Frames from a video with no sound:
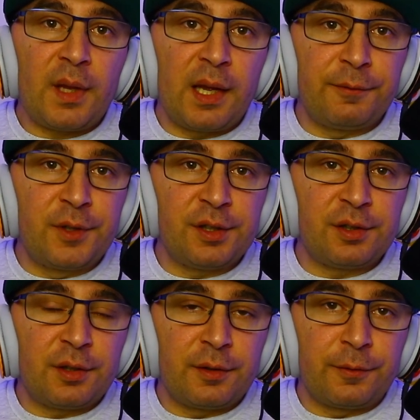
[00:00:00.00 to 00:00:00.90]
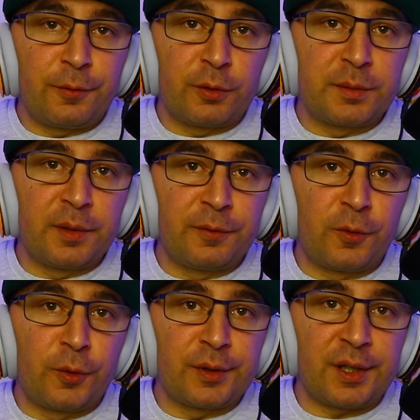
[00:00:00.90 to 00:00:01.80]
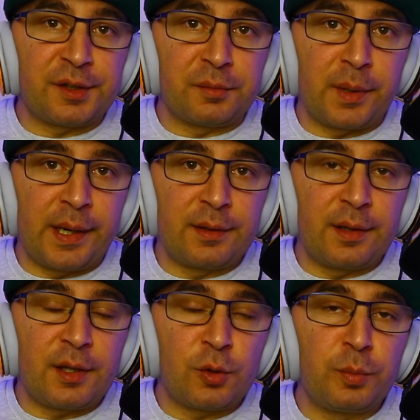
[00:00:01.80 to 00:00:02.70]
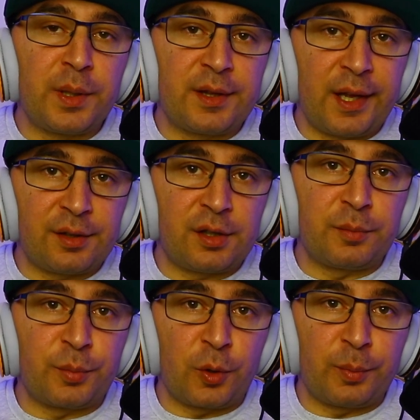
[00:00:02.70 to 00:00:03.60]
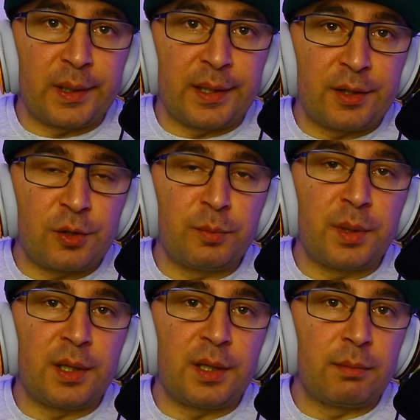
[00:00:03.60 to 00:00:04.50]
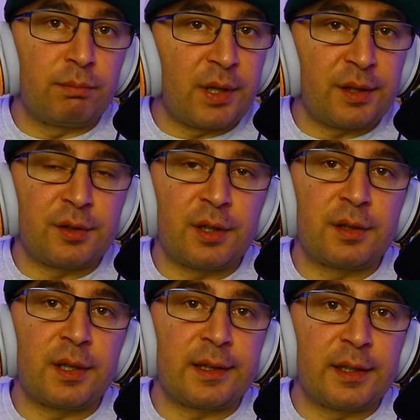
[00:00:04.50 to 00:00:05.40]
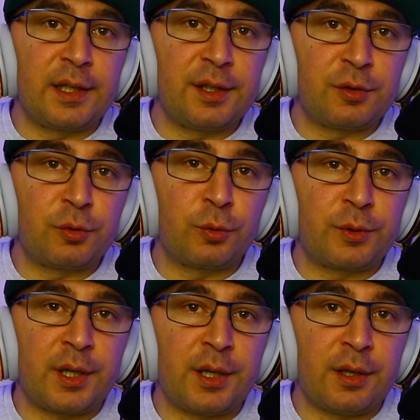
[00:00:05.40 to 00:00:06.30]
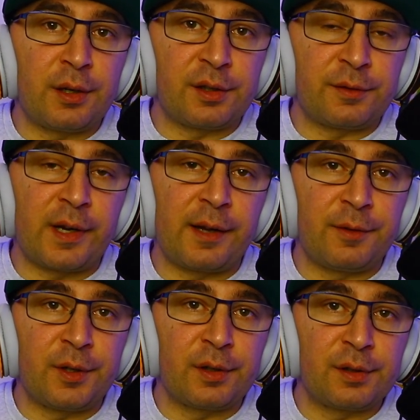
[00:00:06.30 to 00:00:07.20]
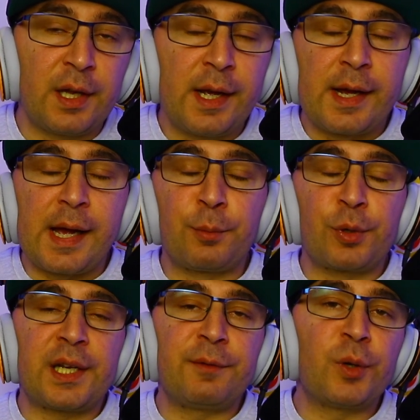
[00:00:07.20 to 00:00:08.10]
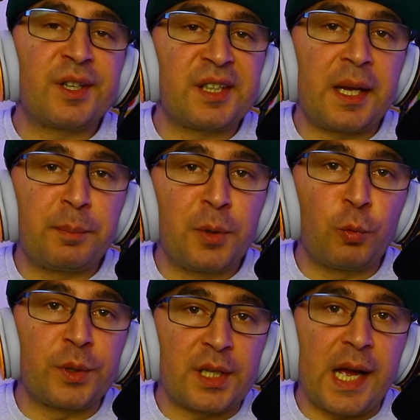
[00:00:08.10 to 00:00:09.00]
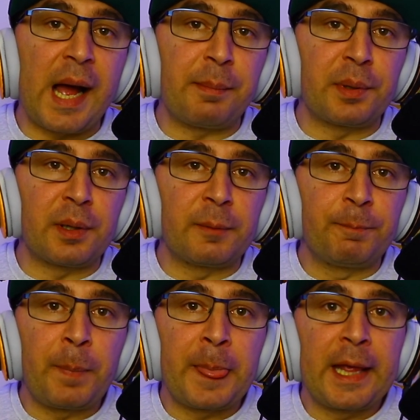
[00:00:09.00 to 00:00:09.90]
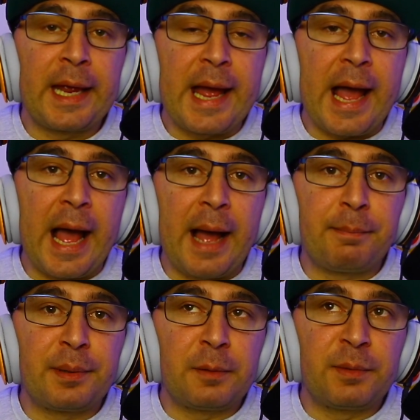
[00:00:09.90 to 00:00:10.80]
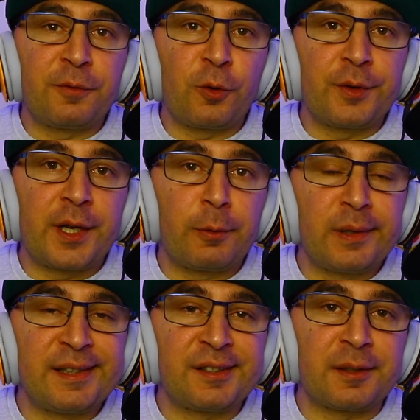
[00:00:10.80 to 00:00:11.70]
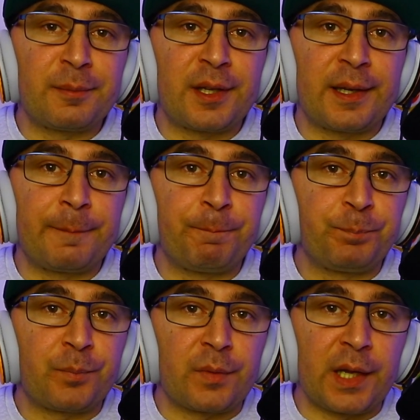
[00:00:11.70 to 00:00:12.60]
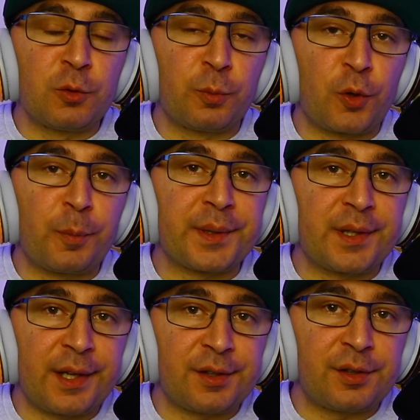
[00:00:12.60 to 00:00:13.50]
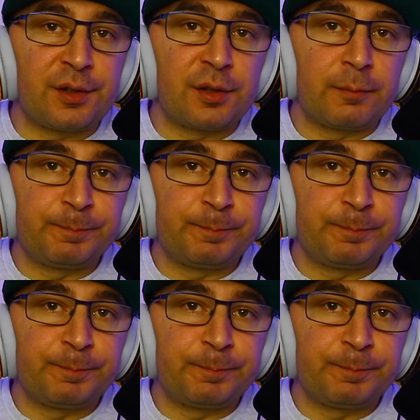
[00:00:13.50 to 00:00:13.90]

if this foldable phone is made, it should be tested properly. It should be tested at least 2-3 years, 5 years. I'm gonna give you an example with Apple. Apple, before they release something, they do proper tests.